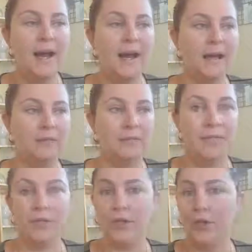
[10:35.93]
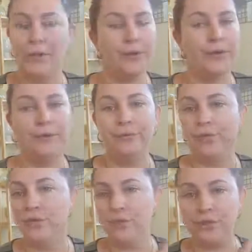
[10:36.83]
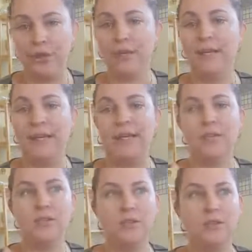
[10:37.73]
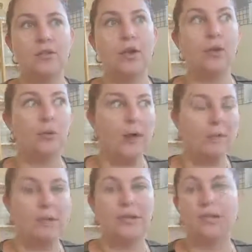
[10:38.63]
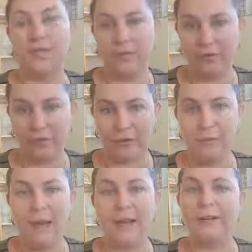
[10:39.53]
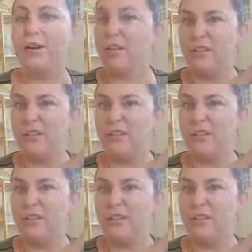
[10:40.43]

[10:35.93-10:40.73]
So no, you do not need to go and put yourself through payroll,